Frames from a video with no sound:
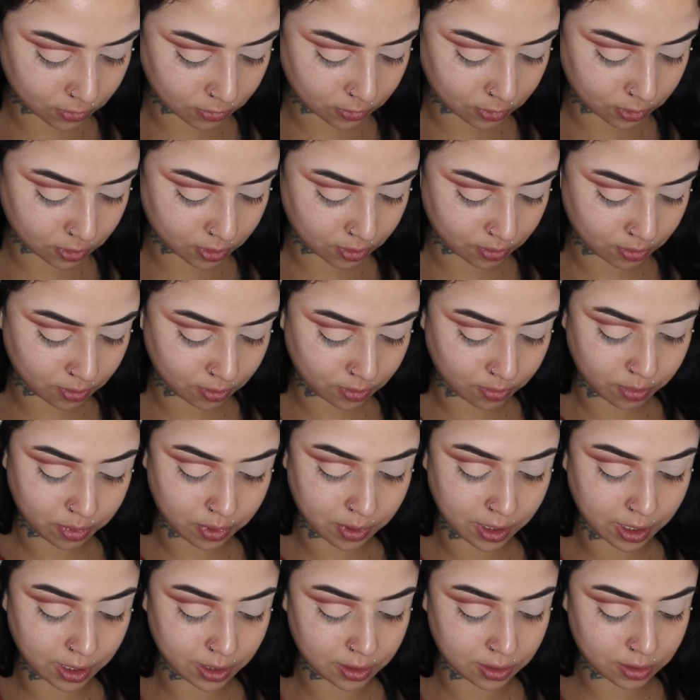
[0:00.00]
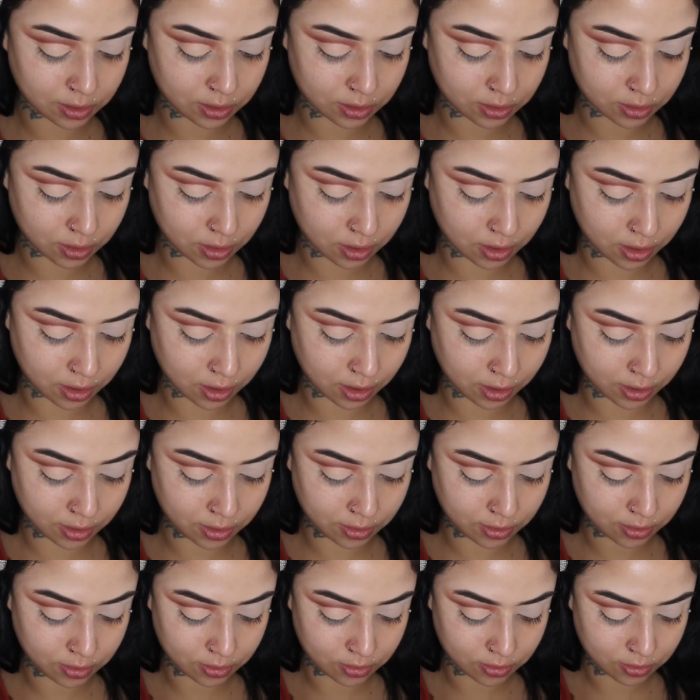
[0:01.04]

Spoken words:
So I'm gonna apply this on.